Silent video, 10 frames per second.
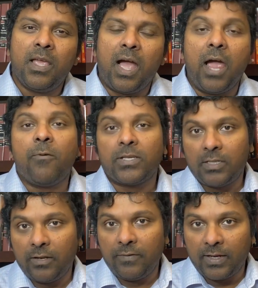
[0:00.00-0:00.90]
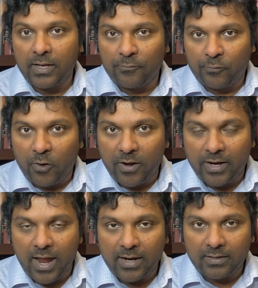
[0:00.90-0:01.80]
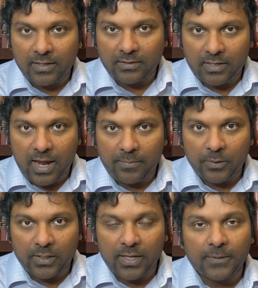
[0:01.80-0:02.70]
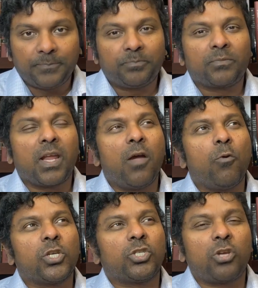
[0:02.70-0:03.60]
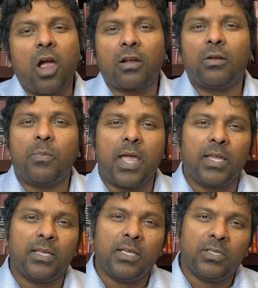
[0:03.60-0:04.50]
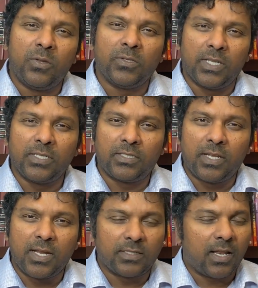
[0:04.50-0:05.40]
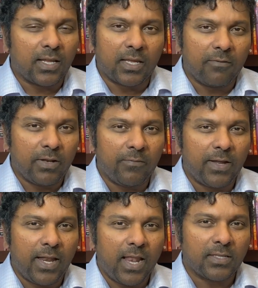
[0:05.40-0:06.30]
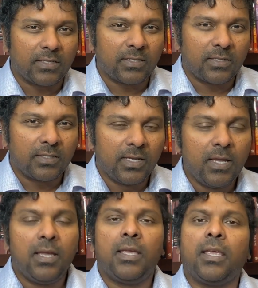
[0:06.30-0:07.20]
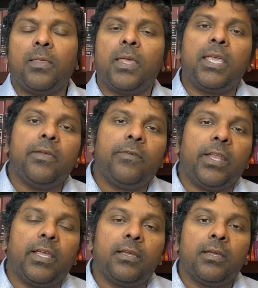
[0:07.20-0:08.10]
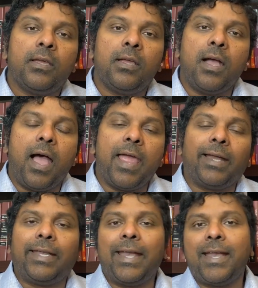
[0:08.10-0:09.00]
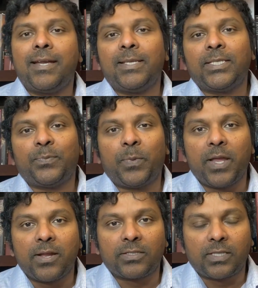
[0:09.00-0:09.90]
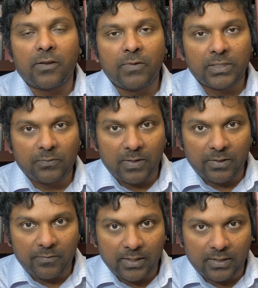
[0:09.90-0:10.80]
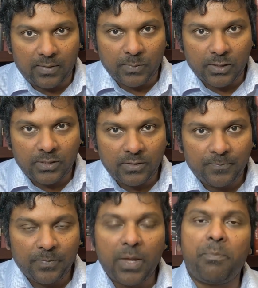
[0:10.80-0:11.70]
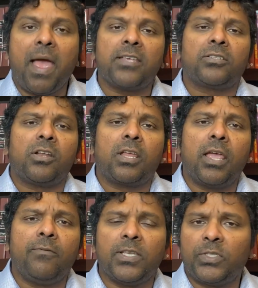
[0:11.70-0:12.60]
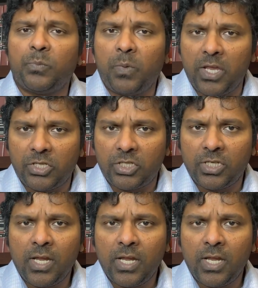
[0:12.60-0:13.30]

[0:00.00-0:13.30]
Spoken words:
I was living in Florida at that time, okay? I was shocked by those incidents like everyone else. In the evening, I attended this prayer service for the victims. The pastor gave a speech